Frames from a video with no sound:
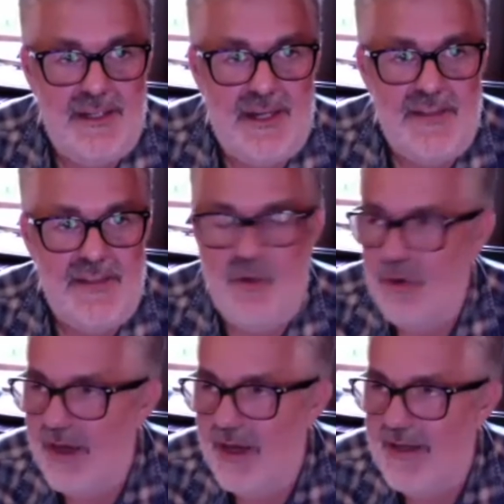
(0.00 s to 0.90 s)
I think
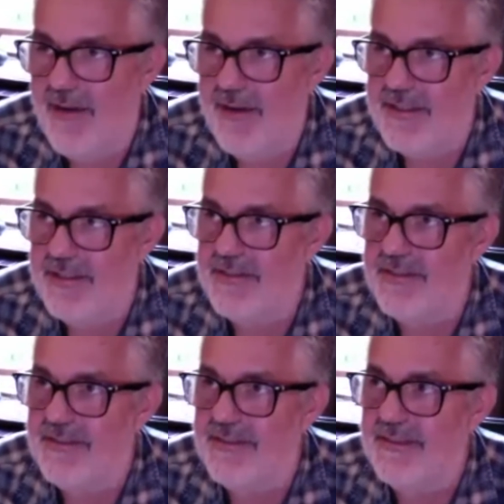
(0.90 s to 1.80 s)
all our
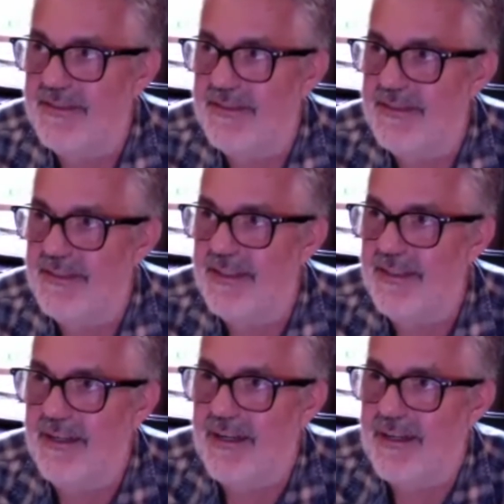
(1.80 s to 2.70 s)
characters
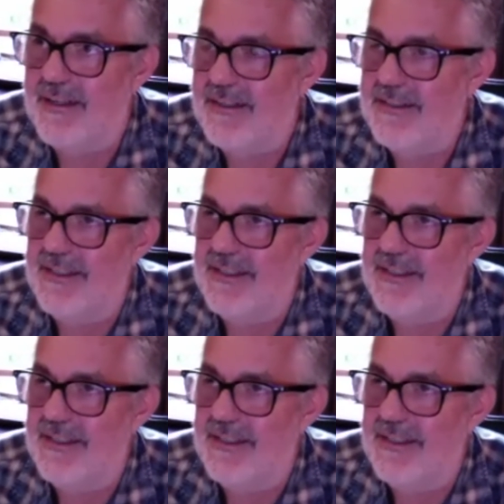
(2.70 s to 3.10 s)
are